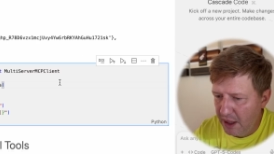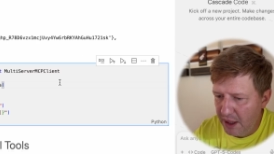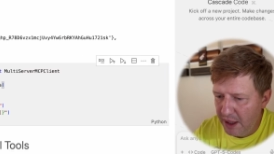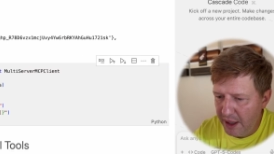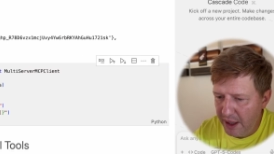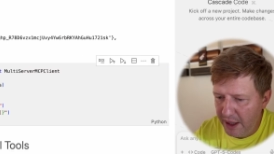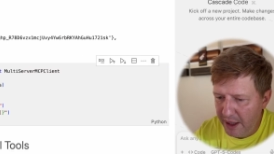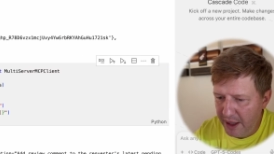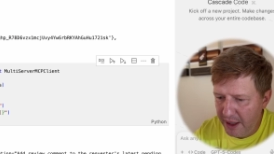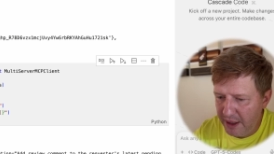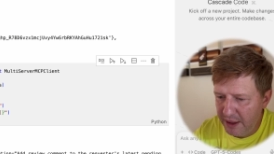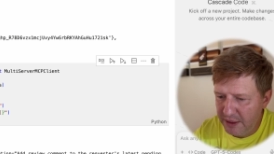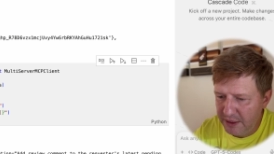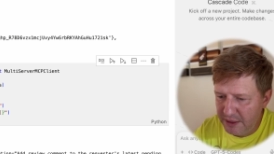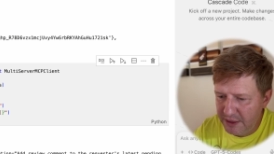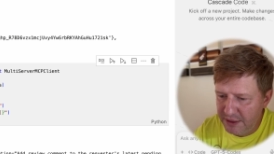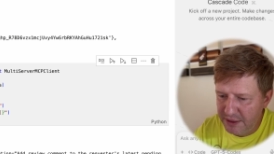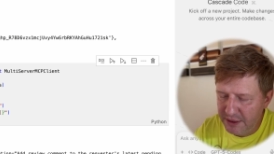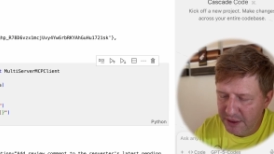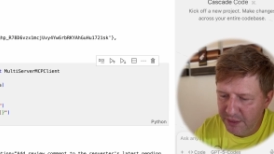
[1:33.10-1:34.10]
And
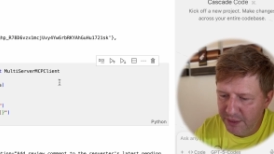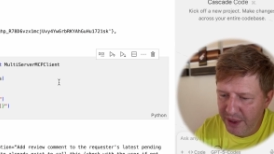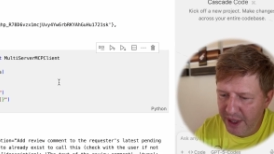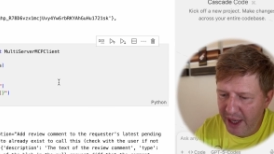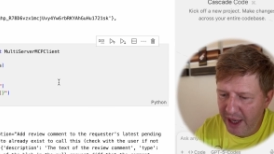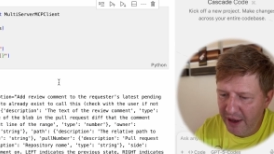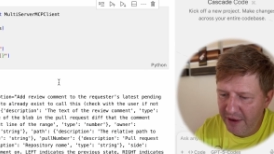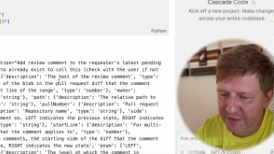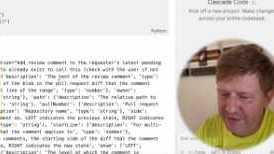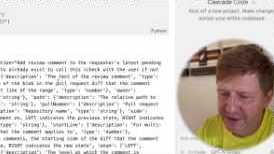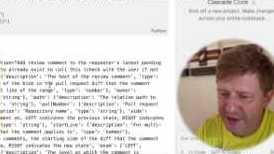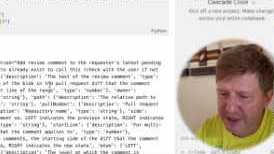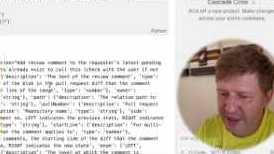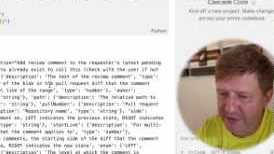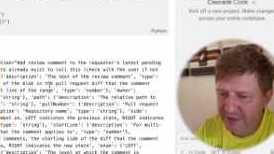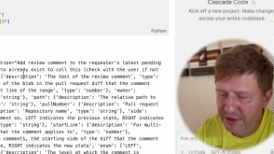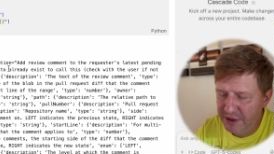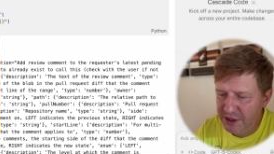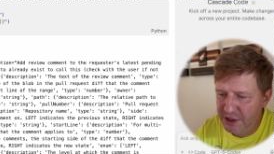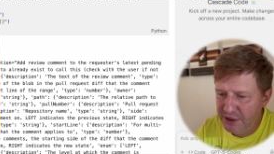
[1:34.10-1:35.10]
so we have
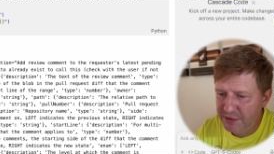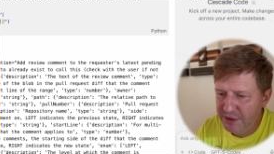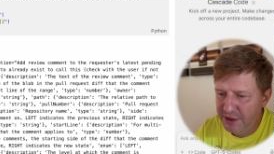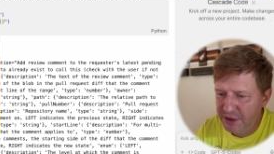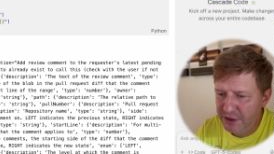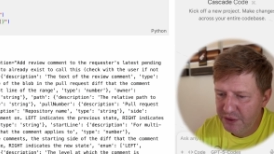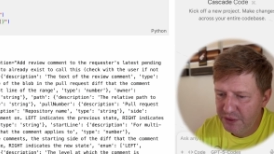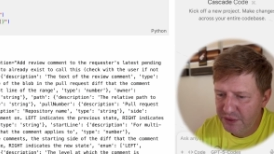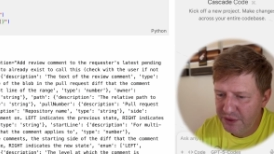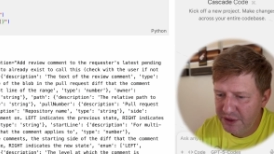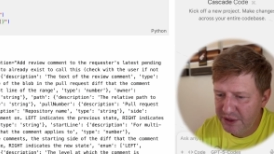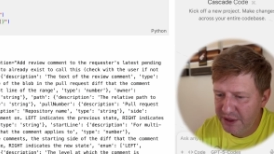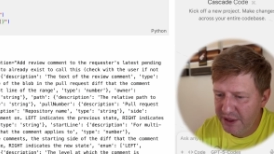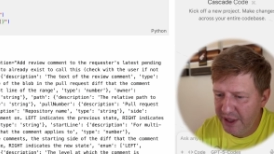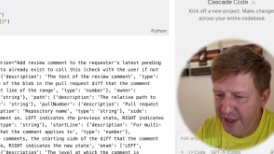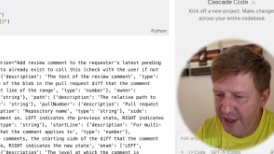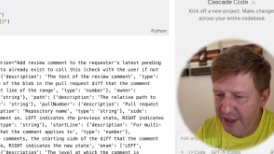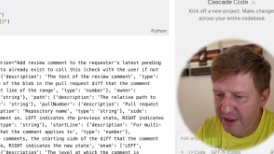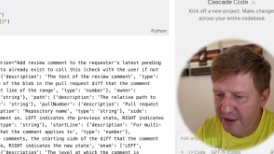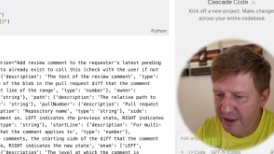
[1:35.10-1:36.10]
73 tools
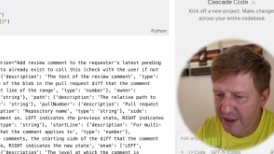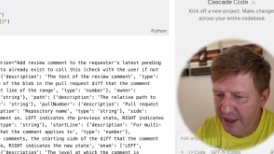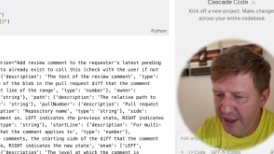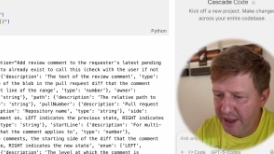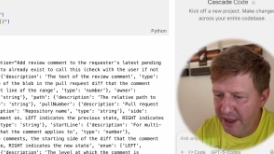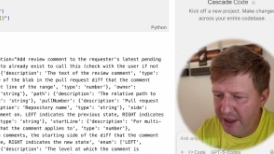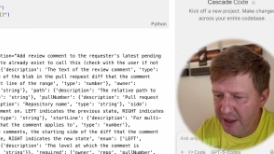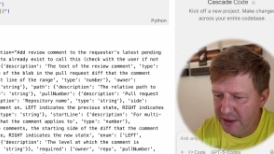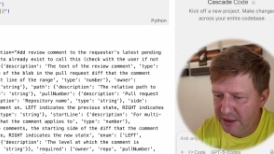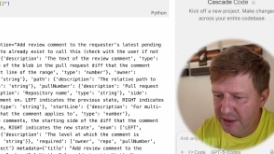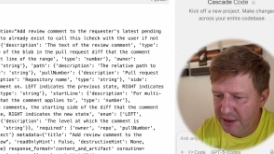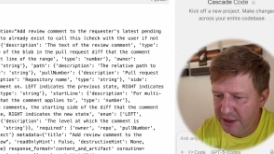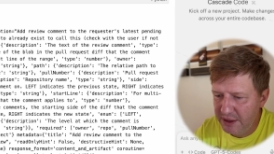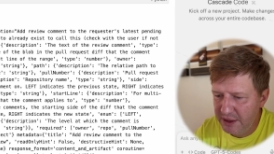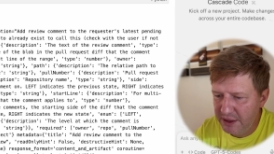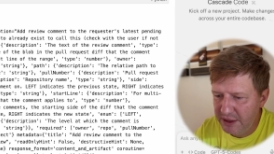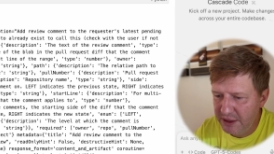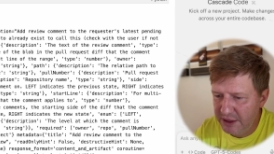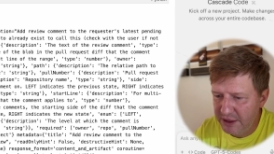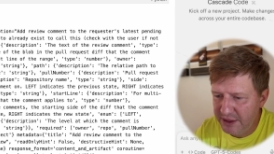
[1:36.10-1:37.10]
there and
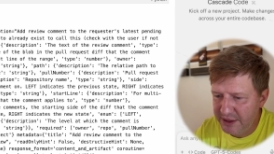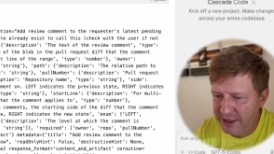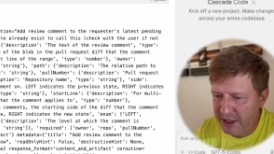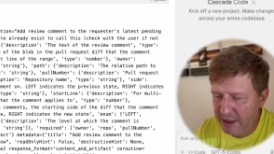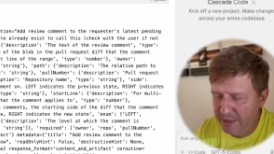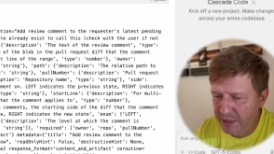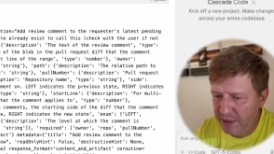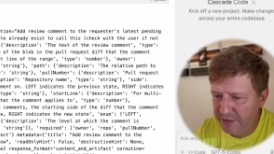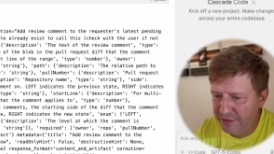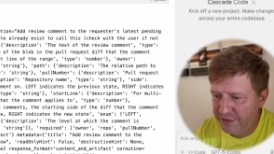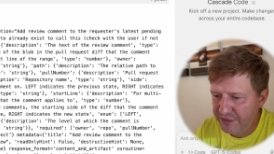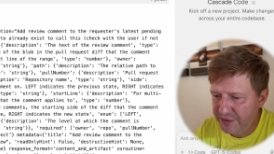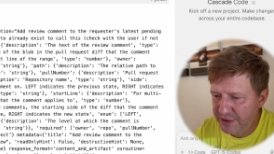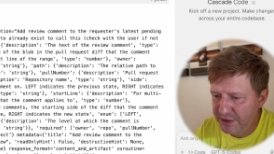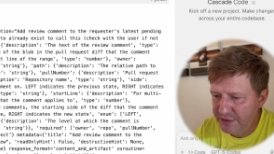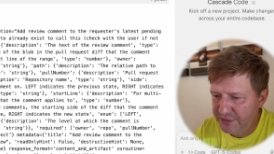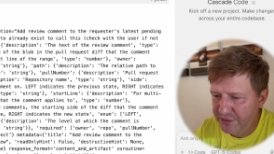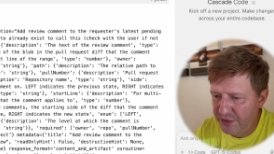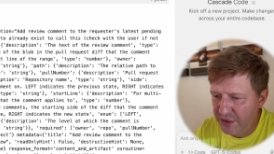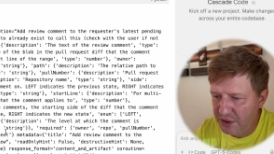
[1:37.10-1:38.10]
the example of the
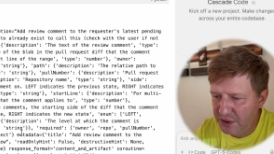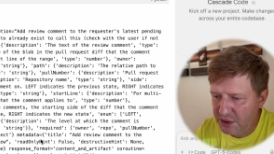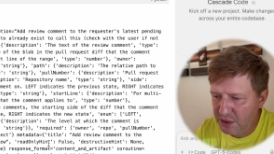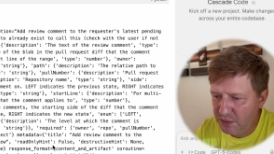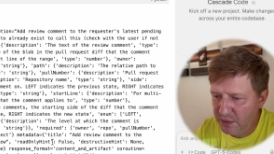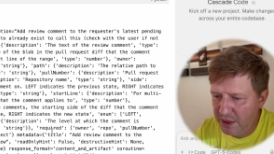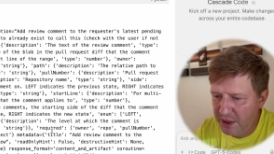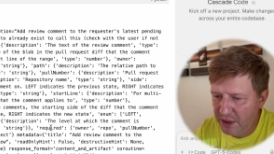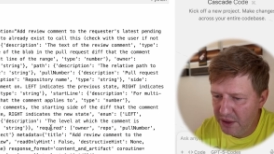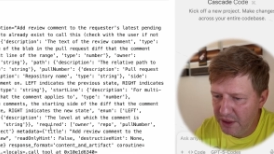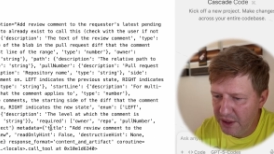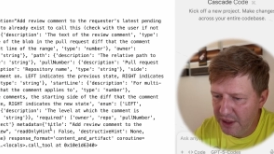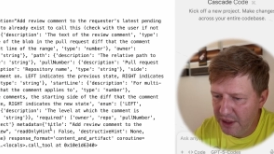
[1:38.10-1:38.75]
first one,